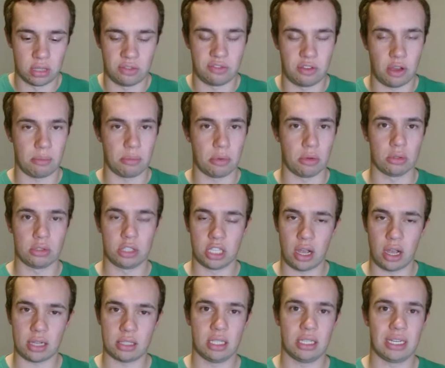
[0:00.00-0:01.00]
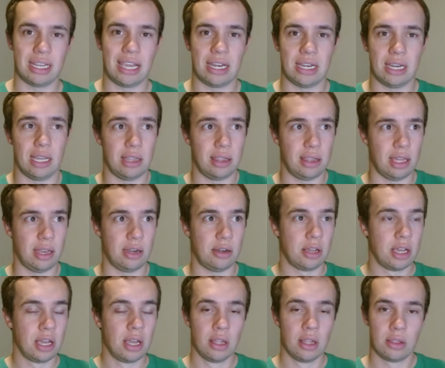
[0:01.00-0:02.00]
the fumble, Johnson getting it,
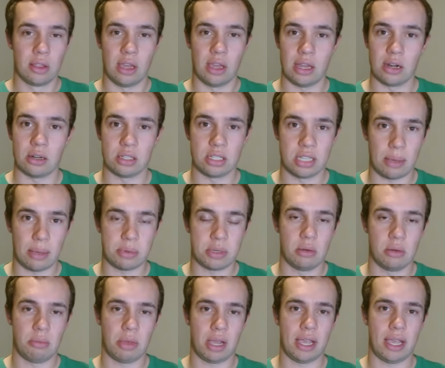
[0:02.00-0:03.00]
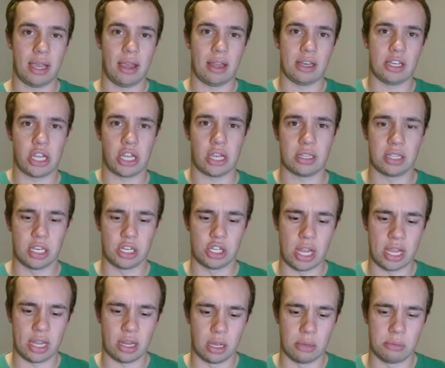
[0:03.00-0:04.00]
then the interception by Justin
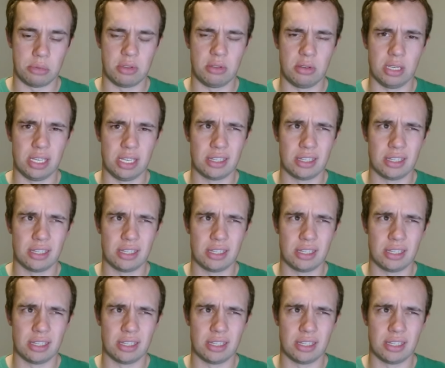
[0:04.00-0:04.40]
Jacobs.